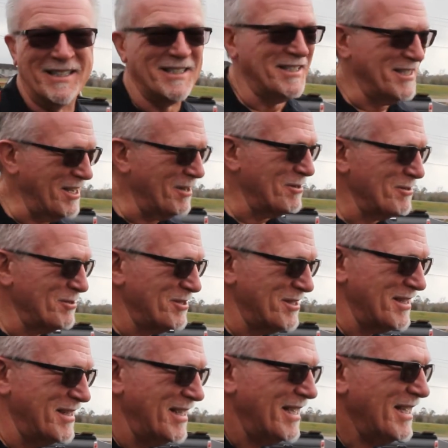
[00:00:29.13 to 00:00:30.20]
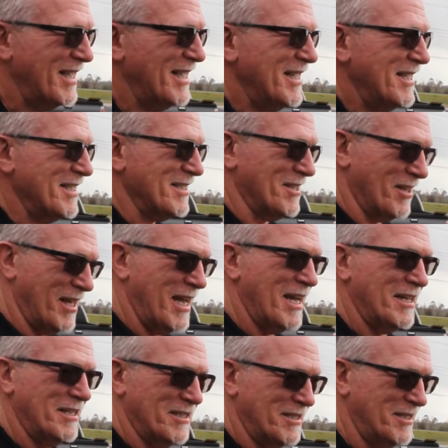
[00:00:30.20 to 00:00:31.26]
So they
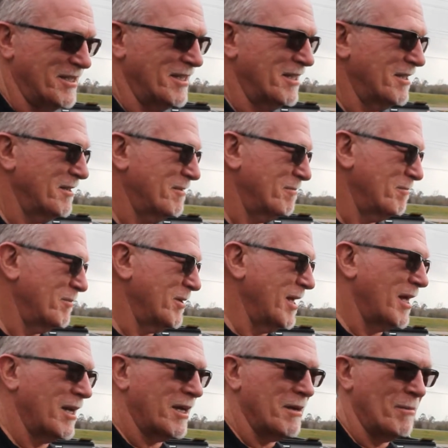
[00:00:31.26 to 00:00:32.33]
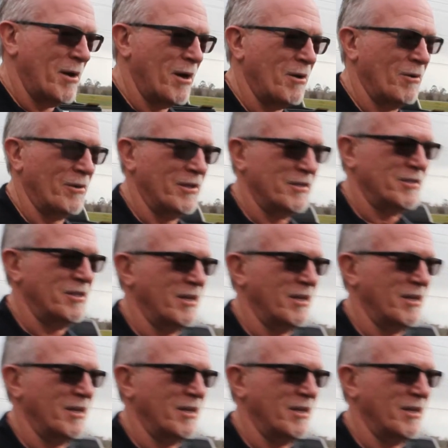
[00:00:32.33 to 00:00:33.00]
had this yellow Camaro that she